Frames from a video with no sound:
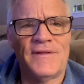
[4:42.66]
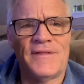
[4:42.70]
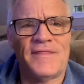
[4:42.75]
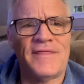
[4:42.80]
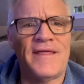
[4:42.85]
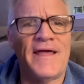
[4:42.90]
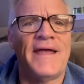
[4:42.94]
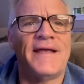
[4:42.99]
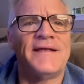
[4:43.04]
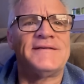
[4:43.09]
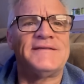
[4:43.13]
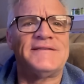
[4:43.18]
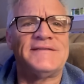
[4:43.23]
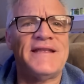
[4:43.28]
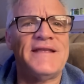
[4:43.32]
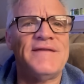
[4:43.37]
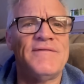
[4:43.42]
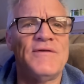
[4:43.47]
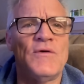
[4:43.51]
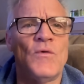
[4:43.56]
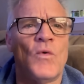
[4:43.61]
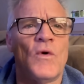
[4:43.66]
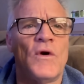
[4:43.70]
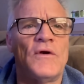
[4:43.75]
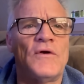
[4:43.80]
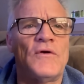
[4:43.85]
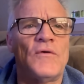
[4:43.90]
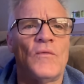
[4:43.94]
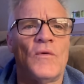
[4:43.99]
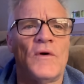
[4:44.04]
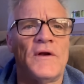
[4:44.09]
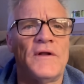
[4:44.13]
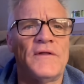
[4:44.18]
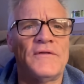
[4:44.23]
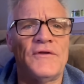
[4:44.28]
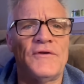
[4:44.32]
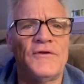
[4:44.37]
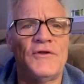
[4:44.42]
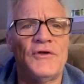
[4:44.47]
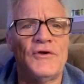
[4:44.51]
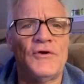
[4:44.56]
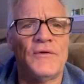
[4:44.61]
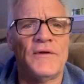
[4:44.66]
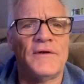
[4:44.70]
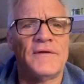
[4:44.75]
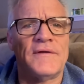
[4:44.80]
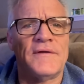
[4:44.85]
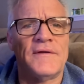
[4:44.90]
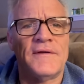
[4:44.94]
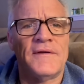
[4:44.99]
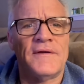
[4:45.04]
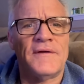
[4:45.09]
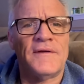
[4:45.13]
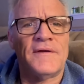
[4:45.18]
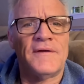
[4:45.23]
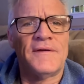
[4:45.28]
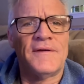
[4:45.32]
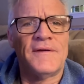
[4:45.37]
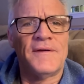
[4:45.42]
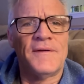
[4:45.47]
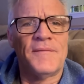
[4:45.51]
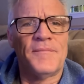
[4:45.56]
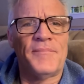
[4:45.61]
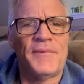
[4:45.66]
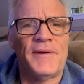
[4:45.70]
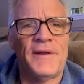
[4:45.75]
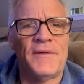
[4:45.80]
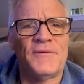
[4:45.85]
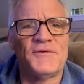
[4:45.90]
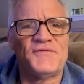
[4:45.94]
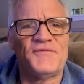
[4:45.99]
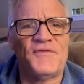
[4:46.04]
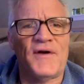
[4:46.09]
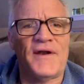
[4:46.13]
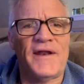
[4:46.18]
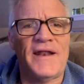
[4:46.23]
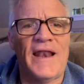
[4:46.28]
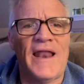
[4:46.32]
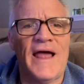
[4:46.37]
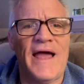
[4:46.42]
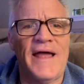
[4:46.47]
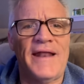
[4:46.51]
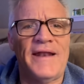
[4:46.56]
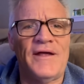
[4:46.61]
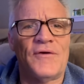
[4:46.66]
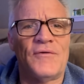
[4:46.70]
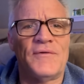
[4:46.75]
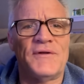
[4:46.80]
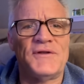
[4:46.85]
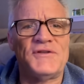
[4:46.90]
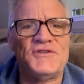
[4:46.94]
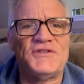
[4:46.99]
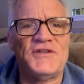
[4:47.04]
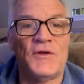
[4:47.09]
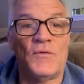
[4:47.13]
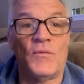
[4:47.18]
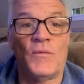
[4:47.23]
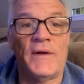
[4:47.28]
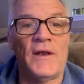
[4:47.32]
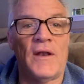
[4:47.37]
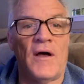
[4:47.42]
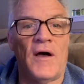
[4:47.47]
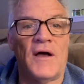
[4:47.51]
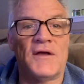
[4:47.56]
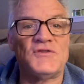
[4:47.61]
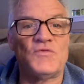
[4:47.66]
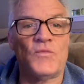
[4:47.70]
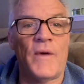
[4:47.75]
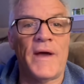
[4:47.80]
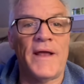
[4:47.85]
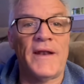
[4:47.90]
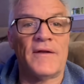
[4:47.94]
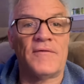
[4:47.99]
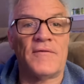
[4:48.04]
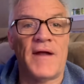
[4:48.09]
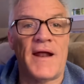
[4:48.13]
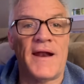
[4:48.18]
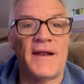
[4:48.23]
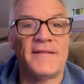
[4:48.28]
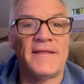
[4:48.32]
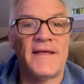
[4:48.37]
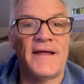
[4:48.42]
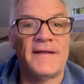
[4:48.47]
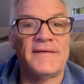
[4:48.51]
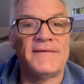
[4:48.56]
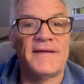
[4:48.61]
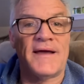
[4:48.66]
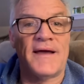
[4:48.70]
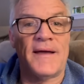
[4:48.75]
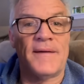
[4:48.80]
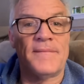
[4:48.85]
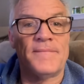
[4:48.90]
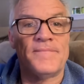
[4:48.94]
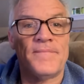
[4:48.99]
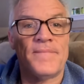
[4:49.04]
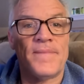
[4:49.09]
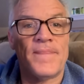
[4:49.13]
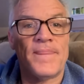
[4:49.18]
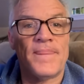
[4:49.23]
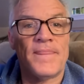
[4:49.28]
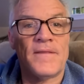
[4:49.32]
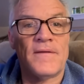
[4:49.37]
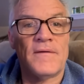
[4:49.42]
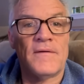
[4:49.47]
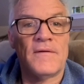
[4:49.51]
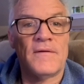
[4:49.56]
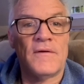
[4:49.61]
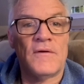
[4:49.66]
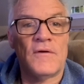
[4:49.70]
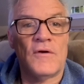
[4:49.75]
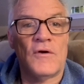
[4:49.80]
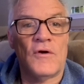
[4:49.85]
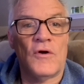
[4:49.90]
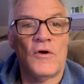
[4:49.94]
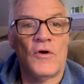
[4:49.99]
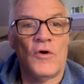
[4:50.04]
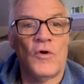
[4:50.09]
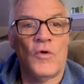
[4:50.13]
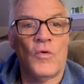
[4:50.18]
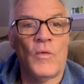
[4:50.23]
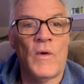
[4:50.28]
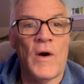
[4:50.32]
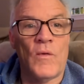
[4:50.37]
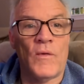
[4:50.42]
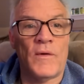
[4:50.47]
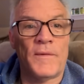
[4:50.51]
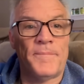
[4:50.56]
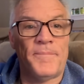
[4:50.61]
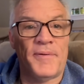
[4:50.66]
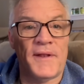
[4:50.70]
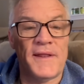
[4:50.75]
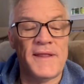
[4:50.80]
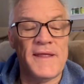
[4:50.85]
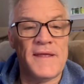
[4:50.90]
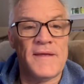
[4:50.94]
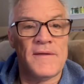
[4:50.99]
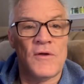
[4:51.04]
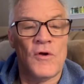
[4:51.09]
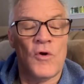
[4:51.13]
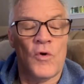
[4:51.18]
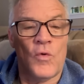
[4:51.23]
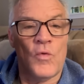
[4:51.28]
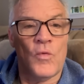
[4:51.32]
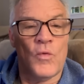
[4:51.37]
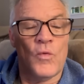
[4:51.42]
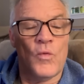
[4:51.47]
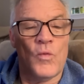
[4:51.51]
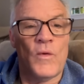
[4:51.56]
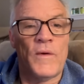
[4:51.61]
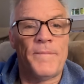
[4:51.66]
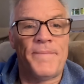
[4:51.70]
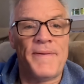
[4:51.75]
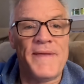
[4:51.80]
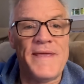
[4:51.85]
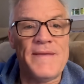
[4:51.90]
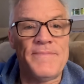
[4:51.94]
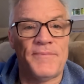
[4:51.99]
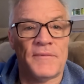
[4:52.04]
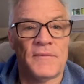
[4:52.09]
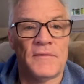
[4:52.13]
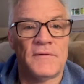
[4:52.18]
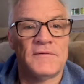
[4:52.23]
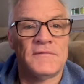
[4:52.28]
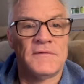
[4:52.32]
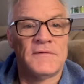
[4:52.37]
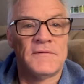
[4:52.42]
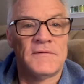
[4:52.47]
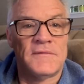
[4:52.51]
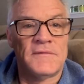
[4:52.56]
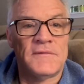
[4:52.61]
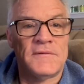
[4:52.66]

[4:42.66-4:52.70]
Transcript: thing Stevie Wonder wanted to do, and but it was funny. Lionel Rich said, we lost Waylon right at that time. Well, when people,